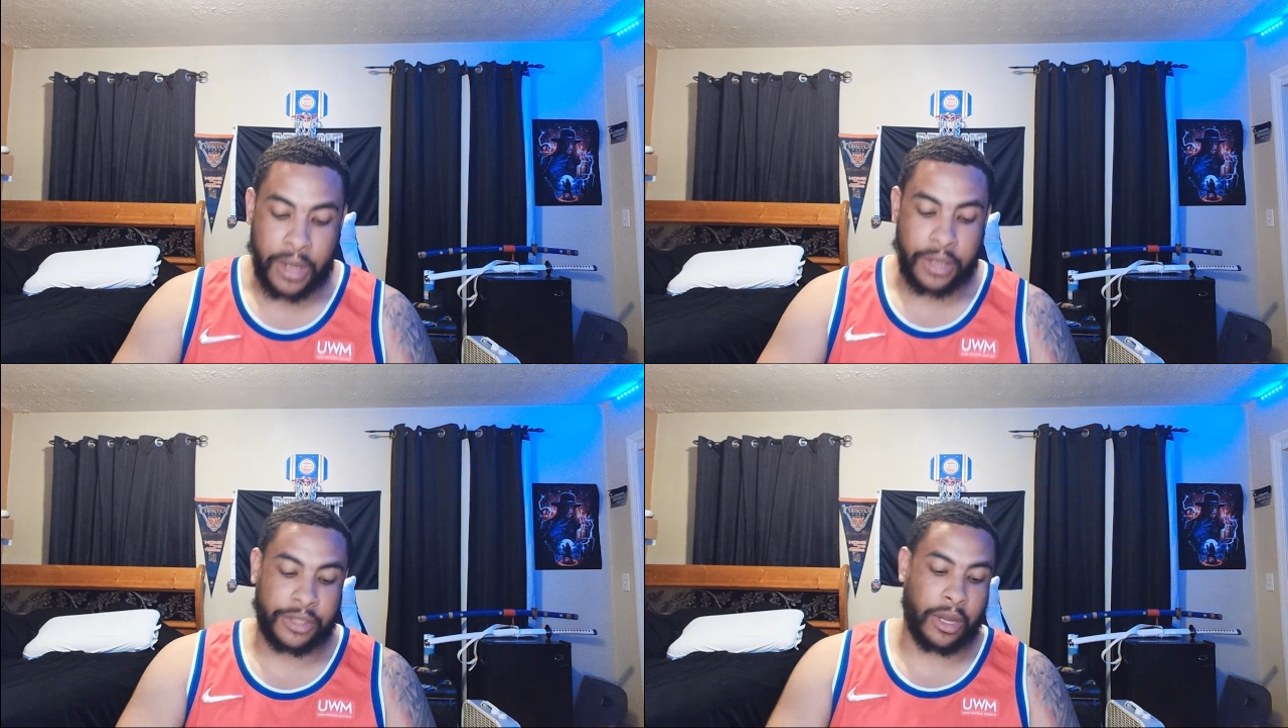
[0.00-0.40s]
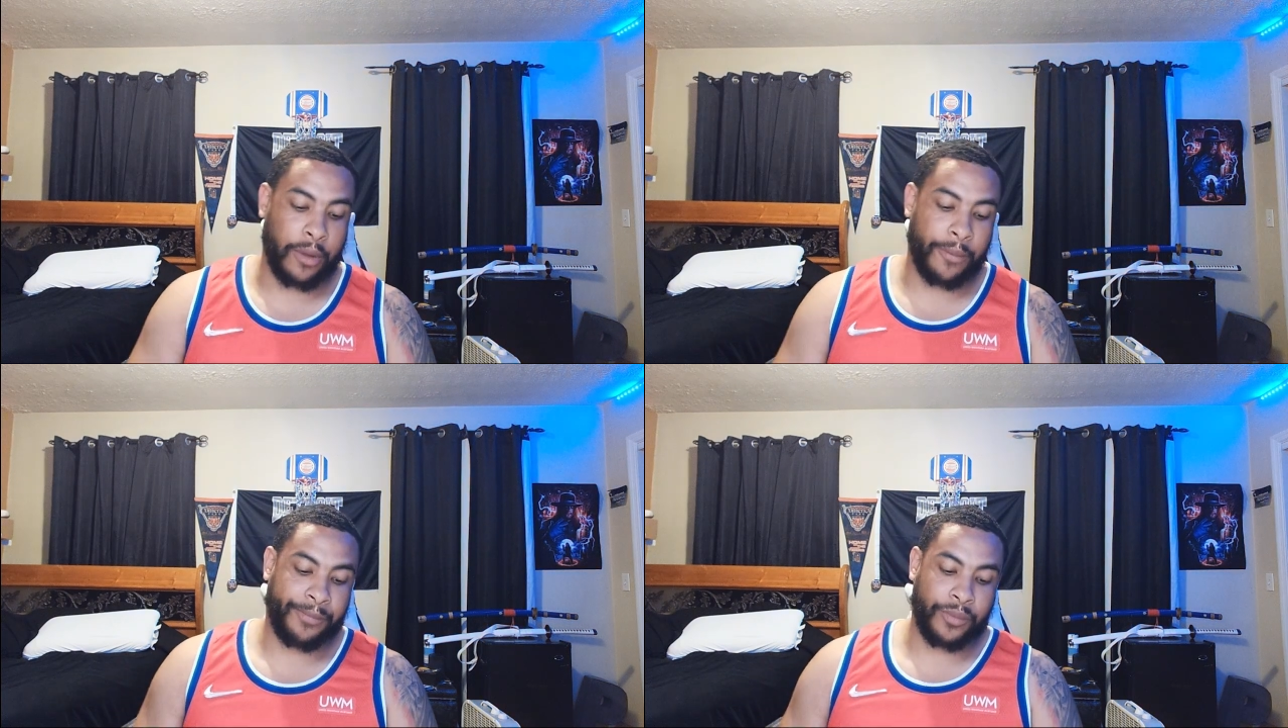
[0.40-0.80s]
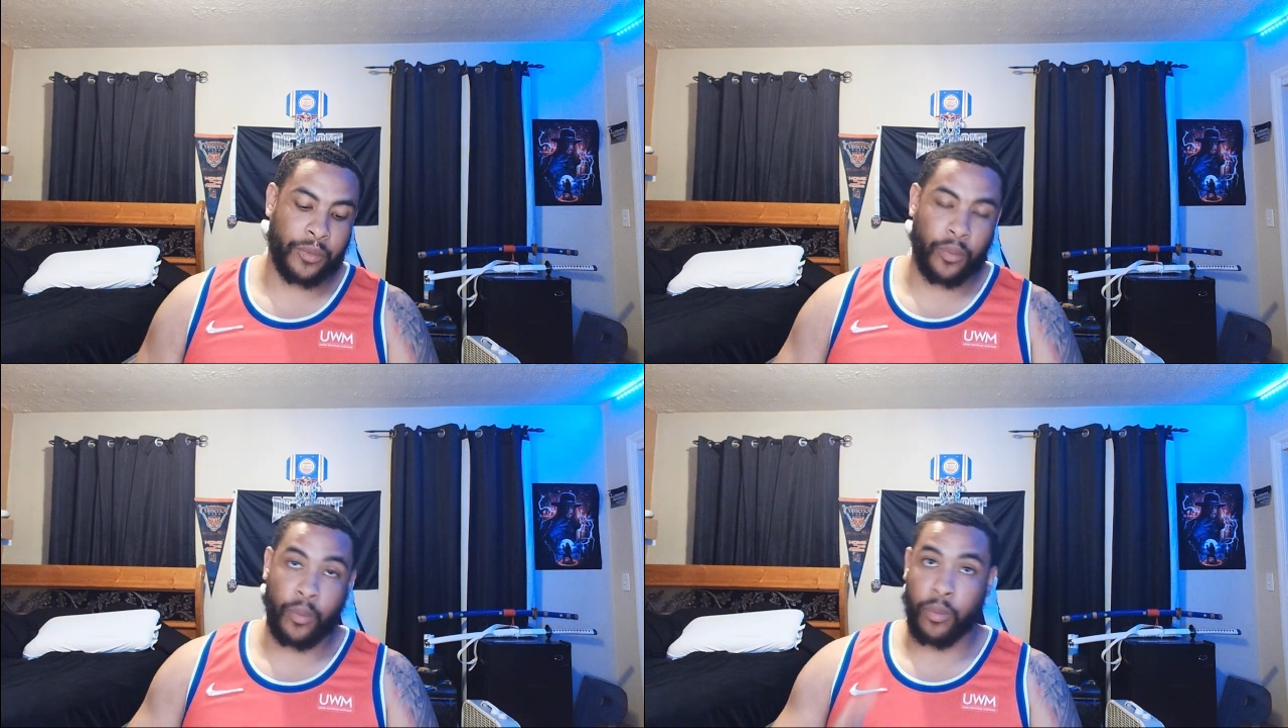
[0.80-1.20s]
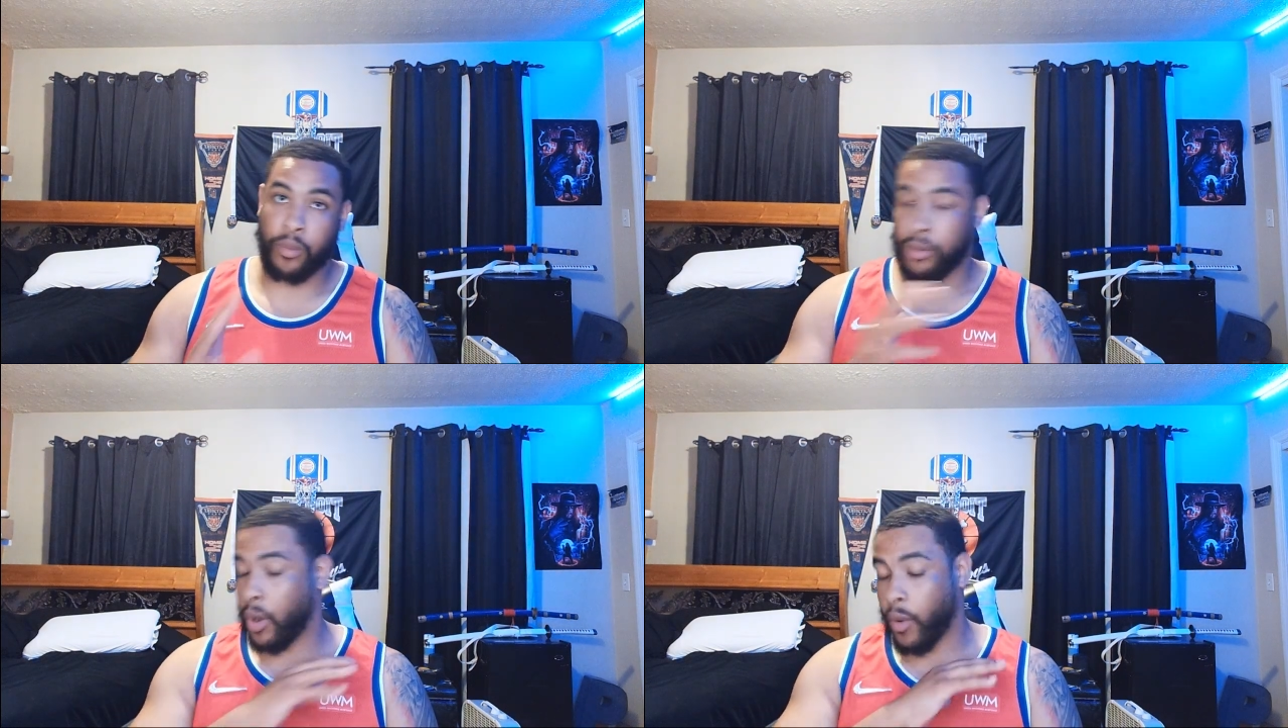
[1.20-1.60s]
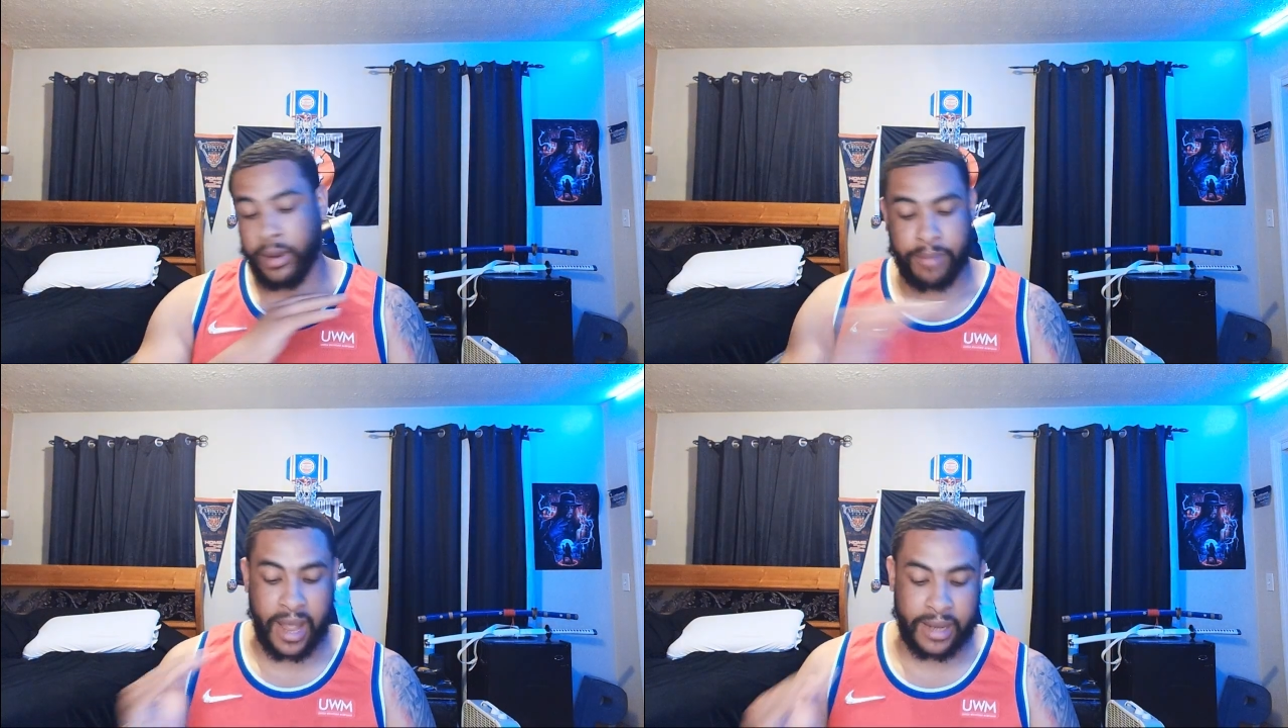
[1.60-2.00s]
So
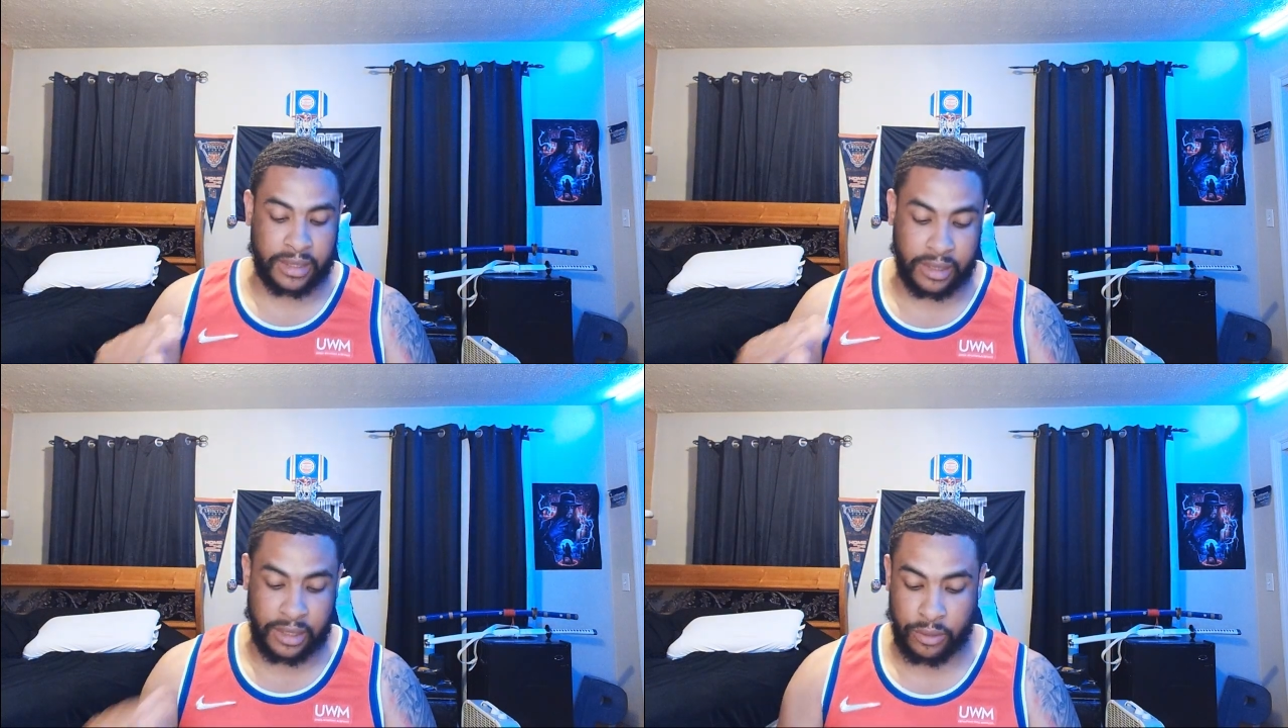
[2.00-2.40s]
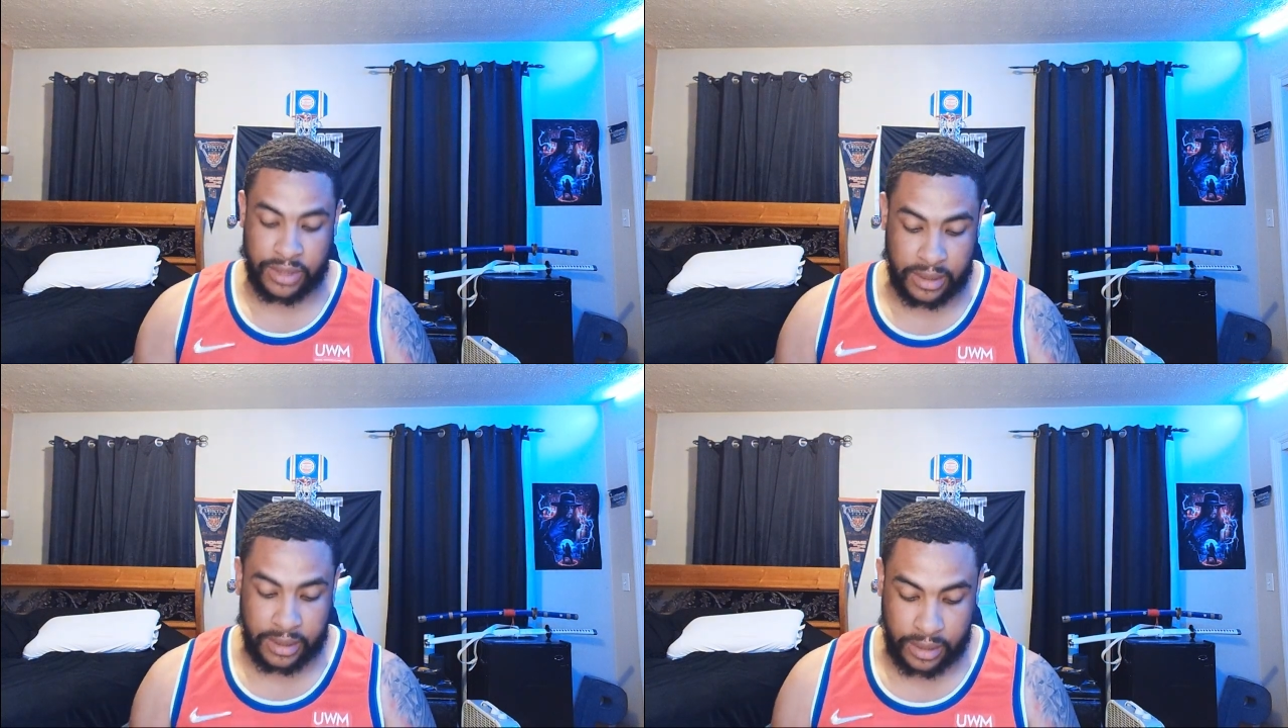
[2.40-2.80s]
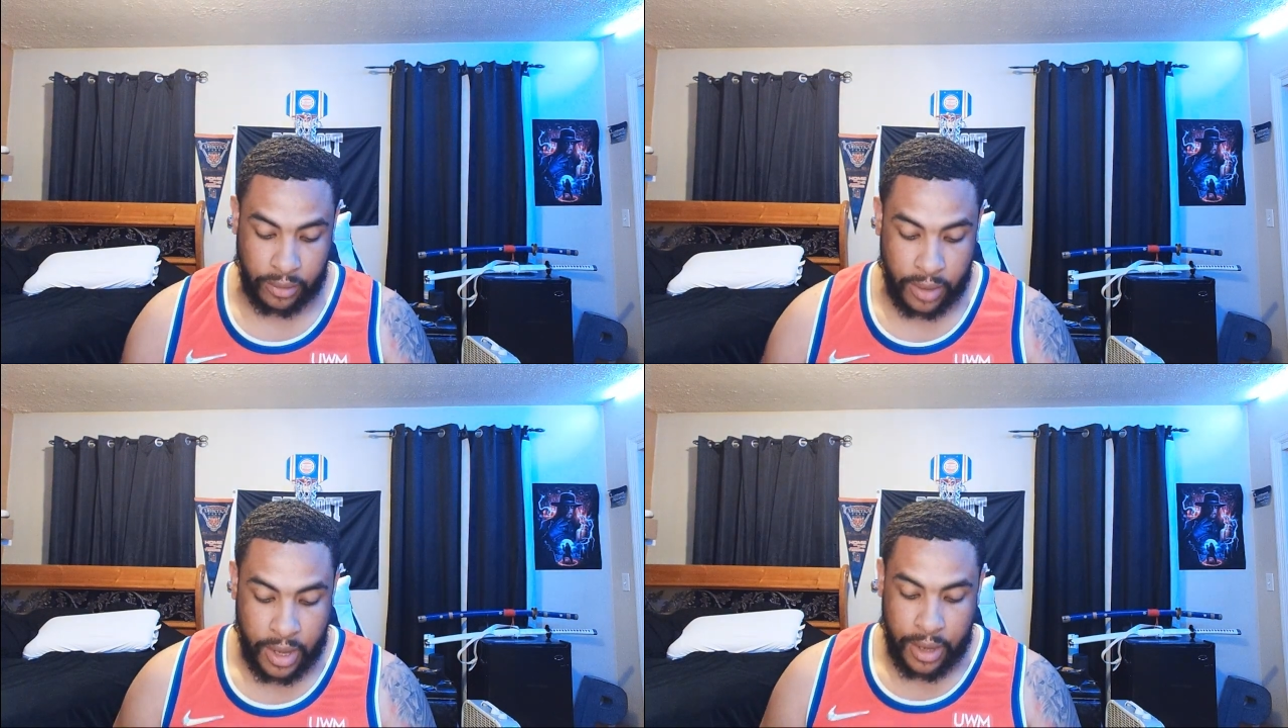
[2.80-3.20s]
going back to the Houston deal,